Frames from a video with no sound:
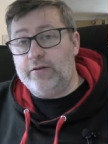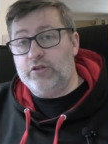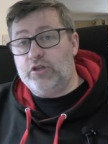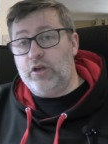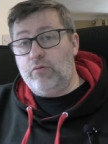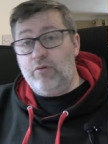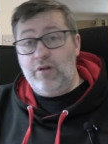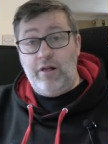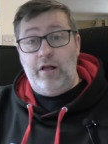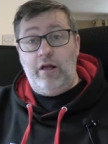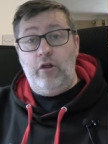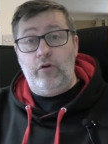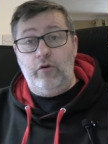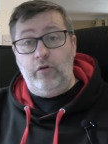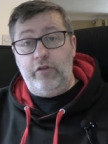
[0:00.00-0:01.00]
So
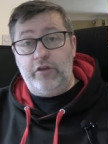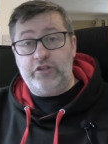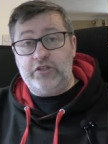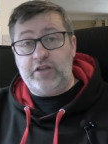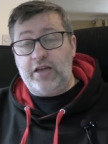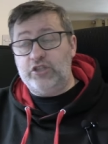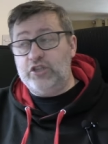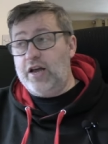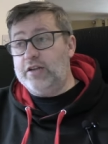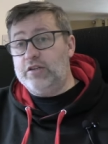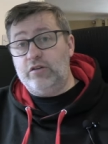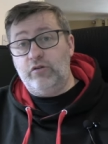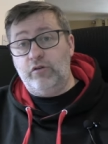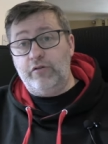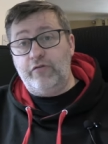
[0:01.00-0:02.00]
another stash ad,
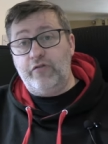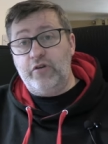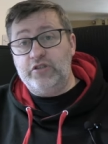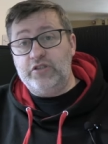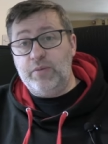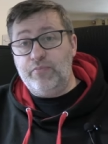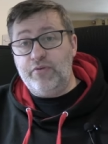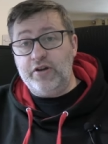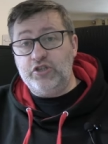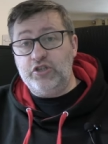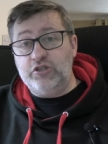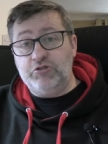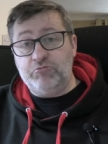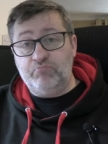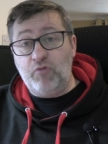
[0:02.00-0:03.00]
another first
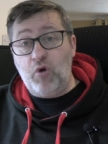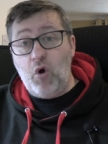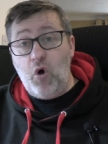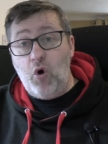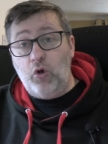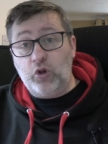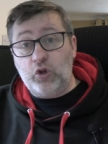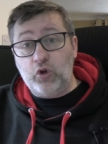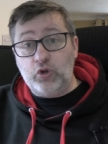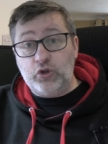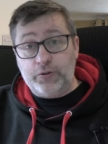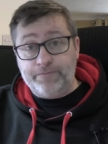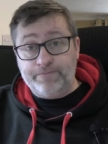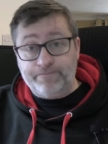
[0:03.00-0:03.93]
impressions. All good.